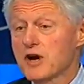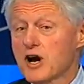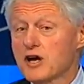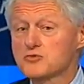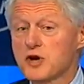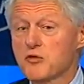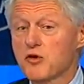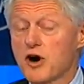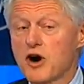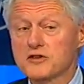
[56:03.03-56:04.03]
Because we
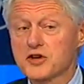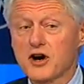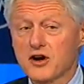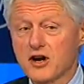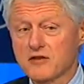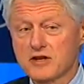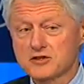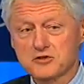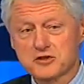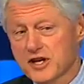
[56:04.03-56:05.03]
were all taught, all of
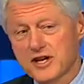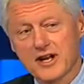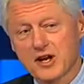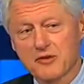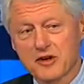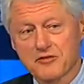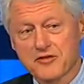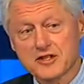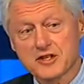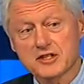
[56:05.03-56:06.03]
us who studied elemental
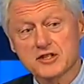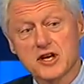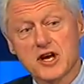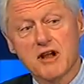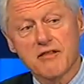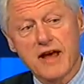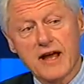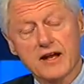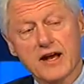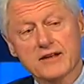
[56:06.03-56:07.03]
physics,
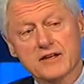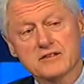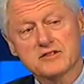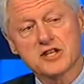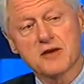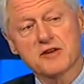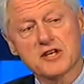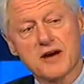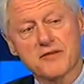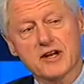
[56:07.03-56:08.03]
that at the
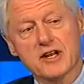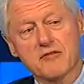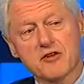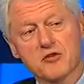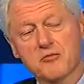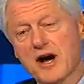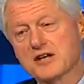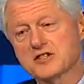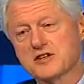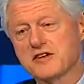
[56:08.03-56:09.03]
subatomic level, the
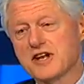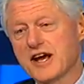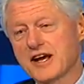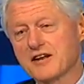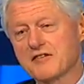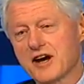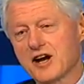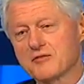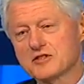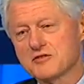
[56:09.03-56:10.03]
positive and negative
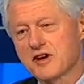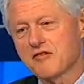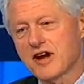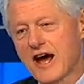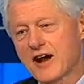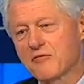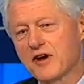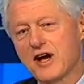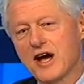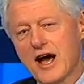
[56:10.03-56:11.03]
elements of every
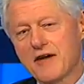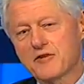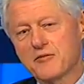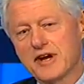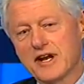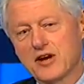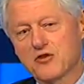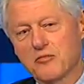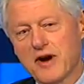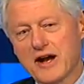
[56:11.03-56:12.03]
atom have to be in
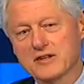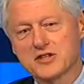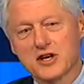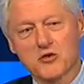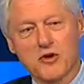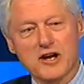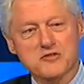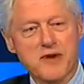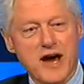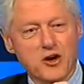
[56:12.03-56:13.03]
equal balance,
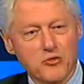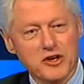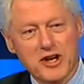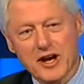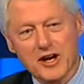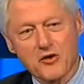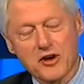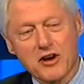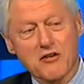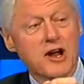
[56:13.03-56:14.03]
otherwise matter would not
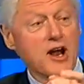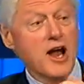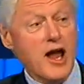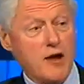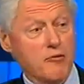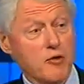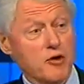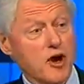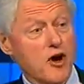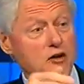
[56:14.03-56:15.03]
cohere and we
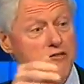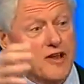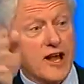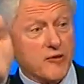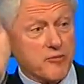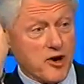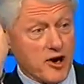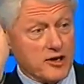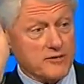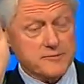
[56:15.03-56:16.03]
would all fly
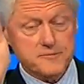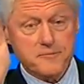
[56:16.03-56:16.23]
apart.